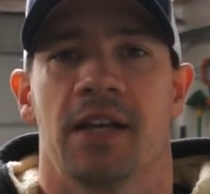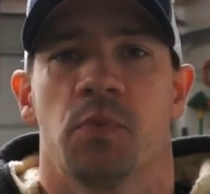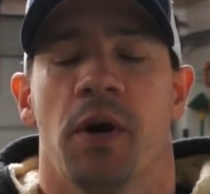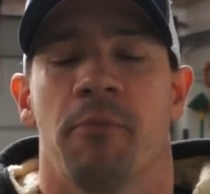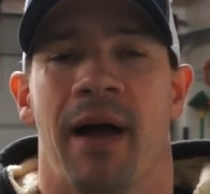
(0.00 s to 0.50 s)

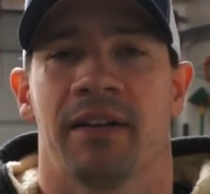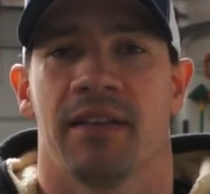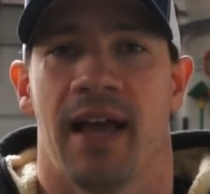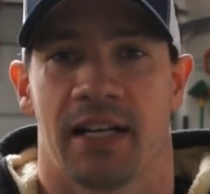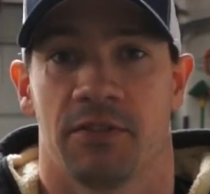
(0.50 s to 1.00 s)
welcome back to the
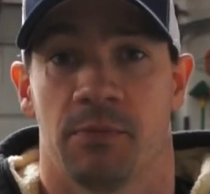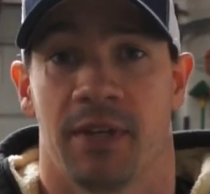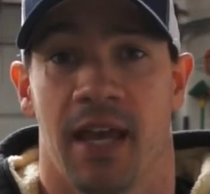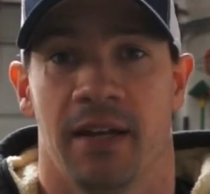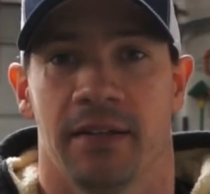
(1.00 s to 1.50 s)
Hacktivist
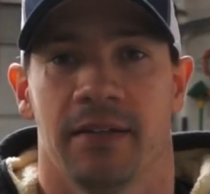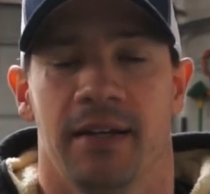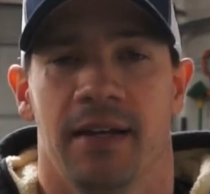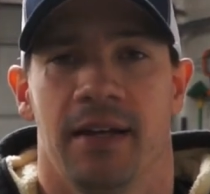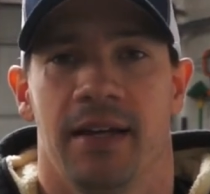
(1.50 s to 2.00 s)
Mechanic.
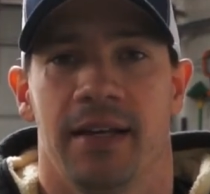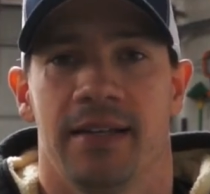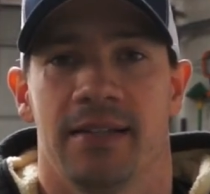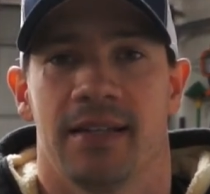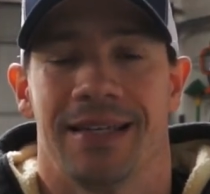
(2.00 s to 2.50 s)
It
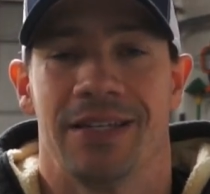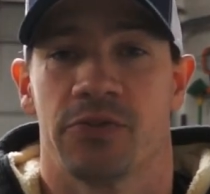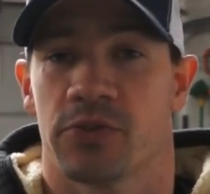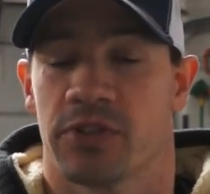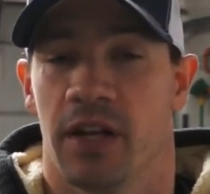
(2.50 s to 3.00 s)
is
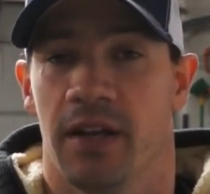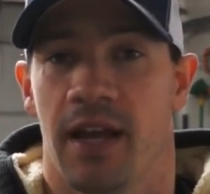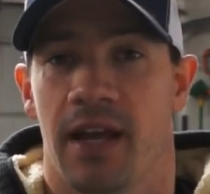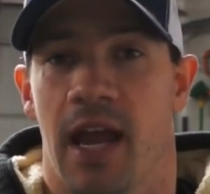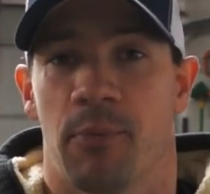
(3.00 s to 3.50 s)
Easter
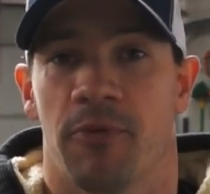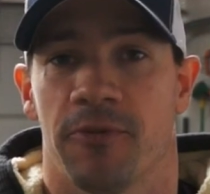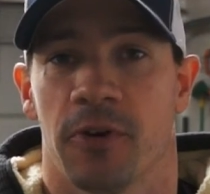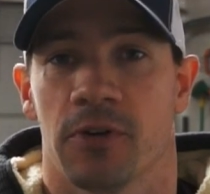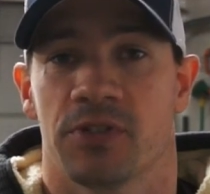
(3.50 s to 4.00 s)
Sunday, April
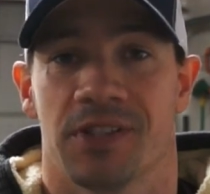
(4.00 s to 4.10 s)
1st.